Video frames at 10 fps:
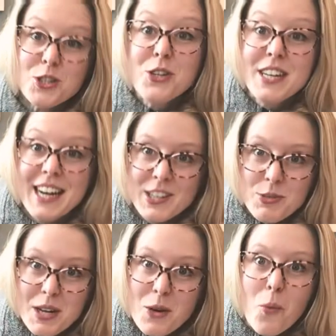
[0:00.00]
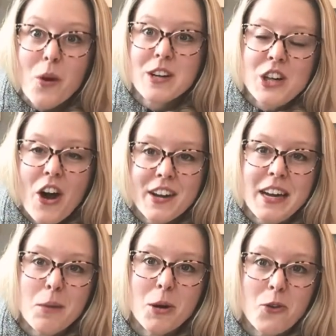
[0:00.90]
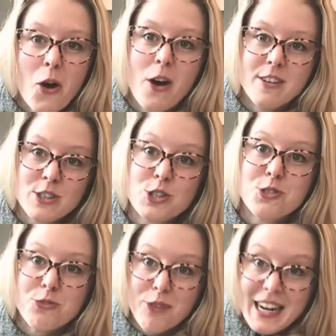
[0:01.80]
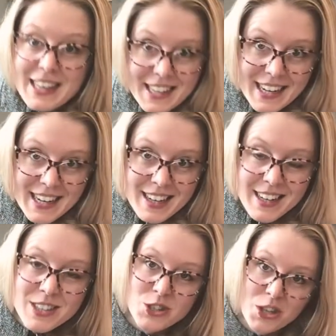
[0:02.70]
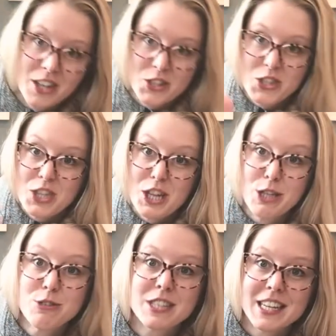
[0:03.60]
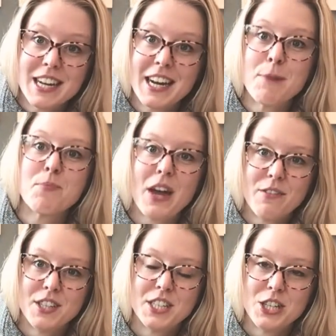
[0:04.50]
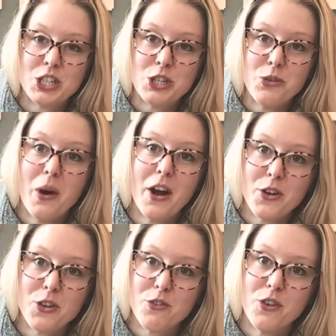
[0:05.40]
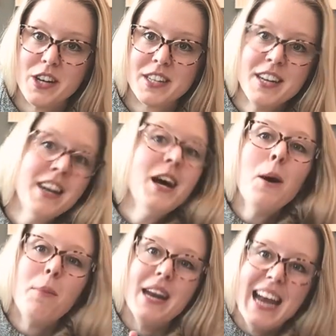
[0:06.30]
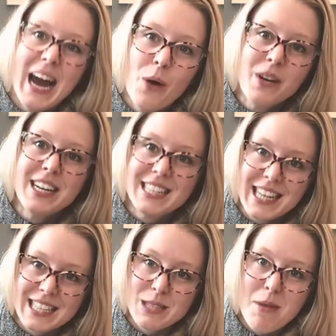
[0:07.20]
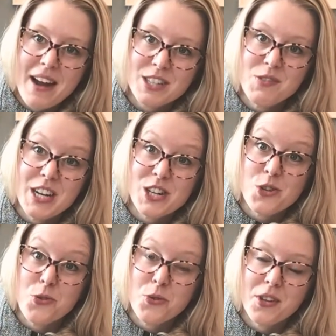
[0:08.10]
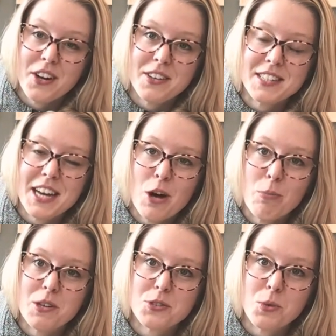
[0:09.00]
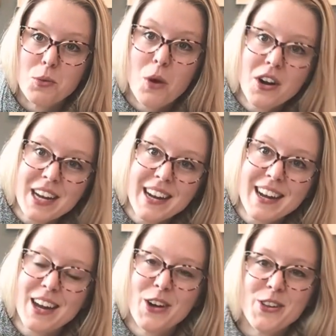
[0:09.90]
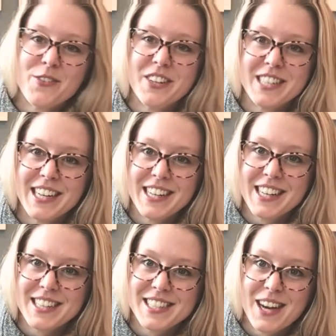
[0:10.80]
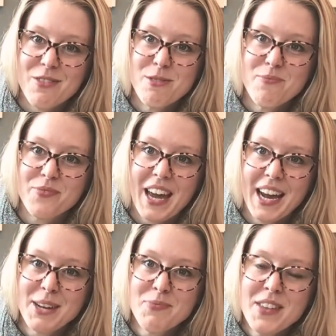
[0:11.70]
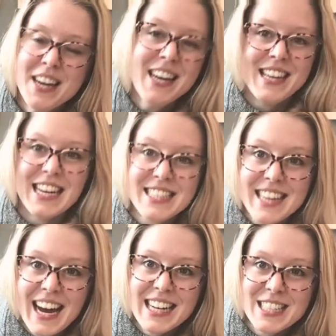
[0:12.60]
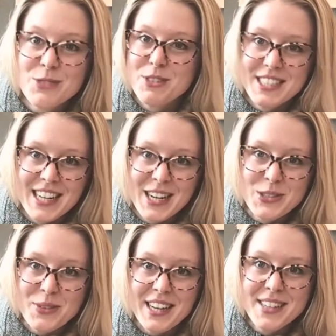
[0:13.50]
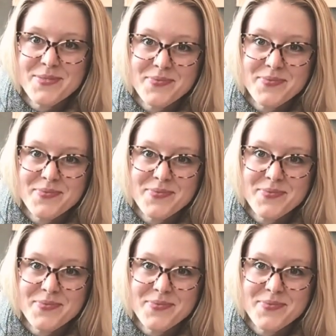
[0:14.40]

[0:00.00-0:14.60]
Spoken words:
Tune in next week, we're talking about arch strengthening, so not just the loosening of the tissue under the foot, but now we need to get some activation through there to help us with walking and all of our day-to-day stuff, okay? Thanks guys, we'll see you next week.